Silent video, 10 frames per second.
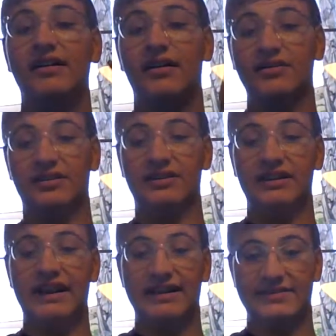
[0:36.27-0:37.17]
on the
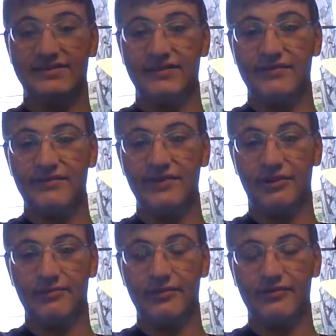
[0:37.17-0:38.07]
last
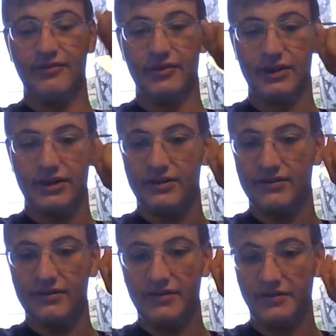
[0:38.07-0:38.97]
film before
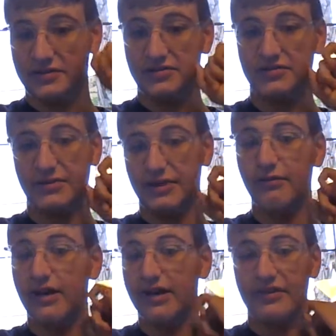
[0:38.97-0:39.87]
Adventures of Buck
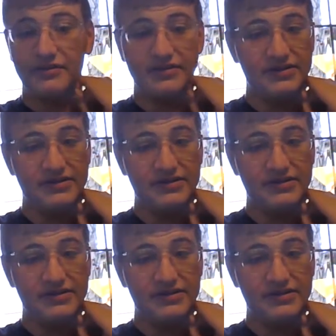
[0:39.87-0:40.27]
Wild.